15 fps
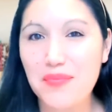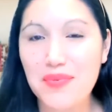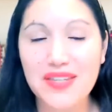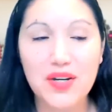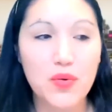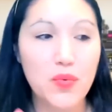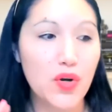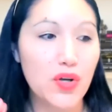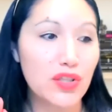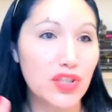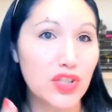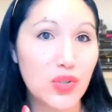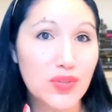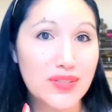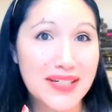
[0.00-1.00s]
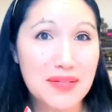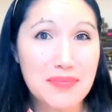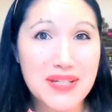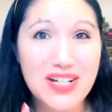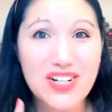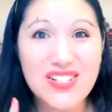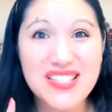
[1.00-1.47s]
but they're worth noting
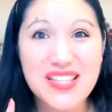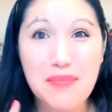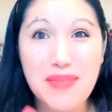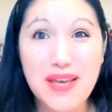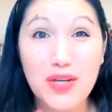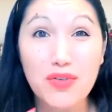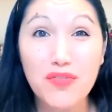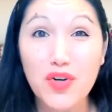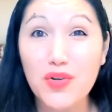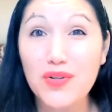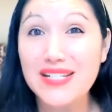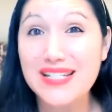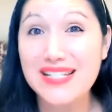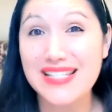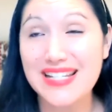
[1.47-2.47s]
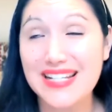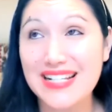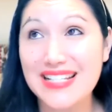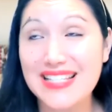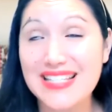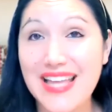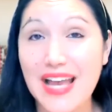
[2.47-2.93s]
because they make a very
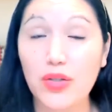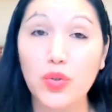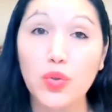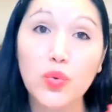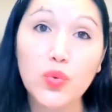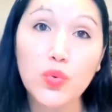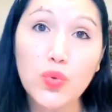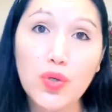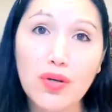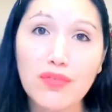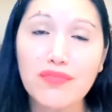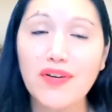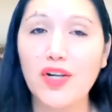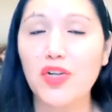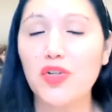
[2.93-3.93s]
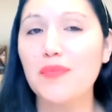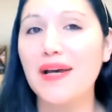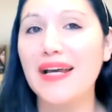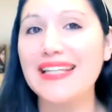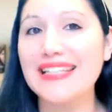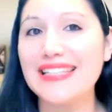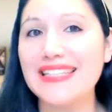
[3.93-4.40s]
distinct sound. U followed
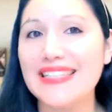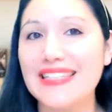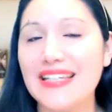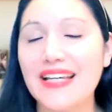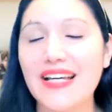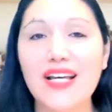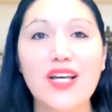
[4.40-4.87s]
by I.